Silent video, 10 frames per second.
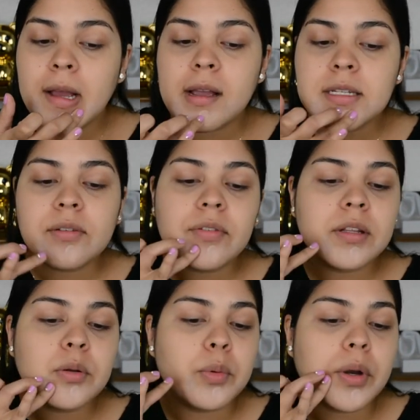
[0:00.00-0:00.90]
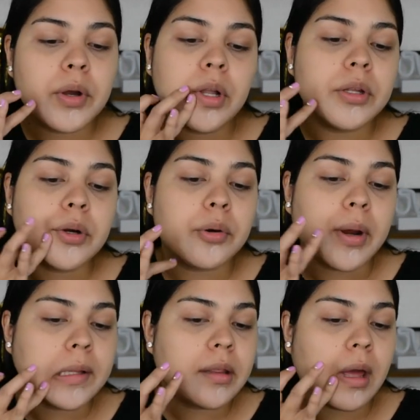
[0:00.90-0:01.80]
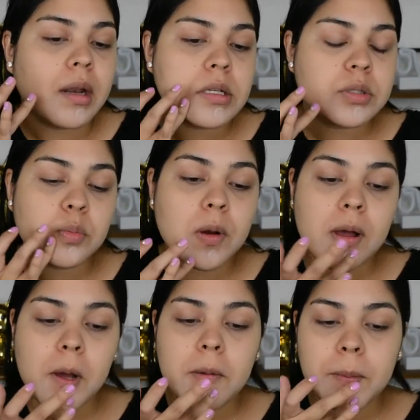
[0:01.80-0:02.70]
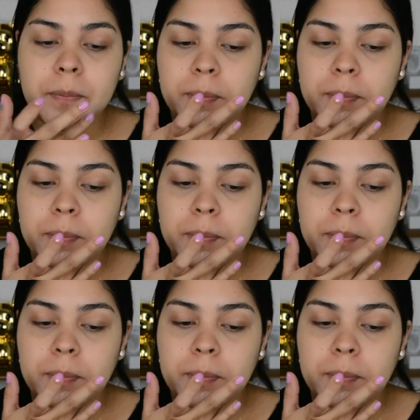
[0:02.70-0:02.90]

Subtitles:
I definitely want to color correct that as well.